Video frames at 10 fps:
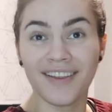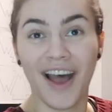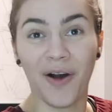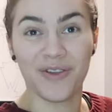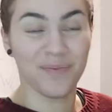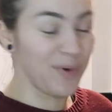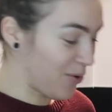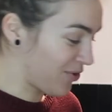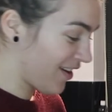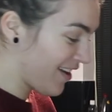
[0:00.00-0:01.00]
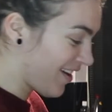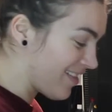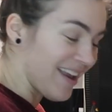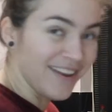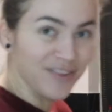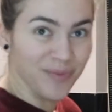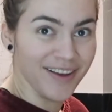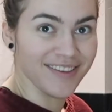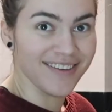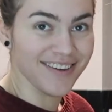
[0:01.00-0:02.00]
That was both the end of
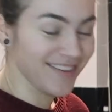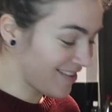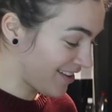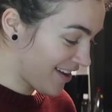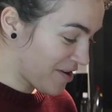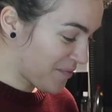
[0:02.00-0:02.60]
my sentence